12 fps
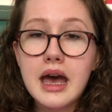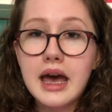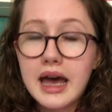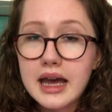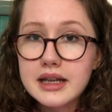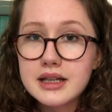
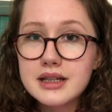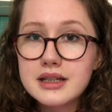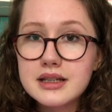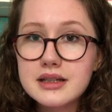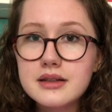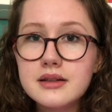
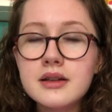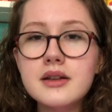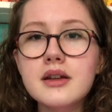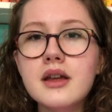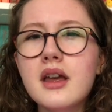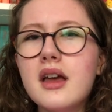and
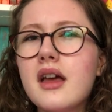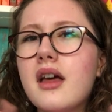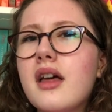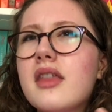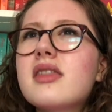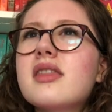
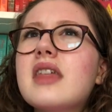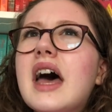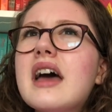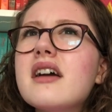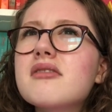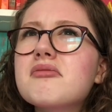
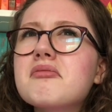that